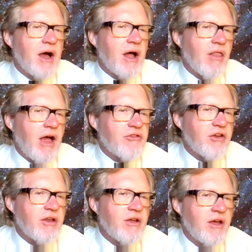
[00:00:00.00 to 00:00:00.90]
uh,
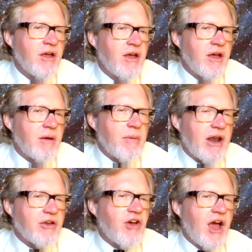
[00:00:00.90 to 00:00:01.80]
legend
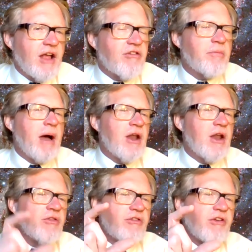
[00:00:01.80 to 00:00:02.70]
about a giant
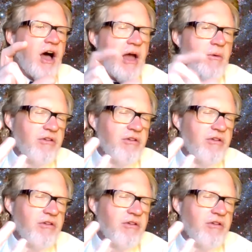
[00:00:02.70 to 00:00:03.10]
spider in the sky,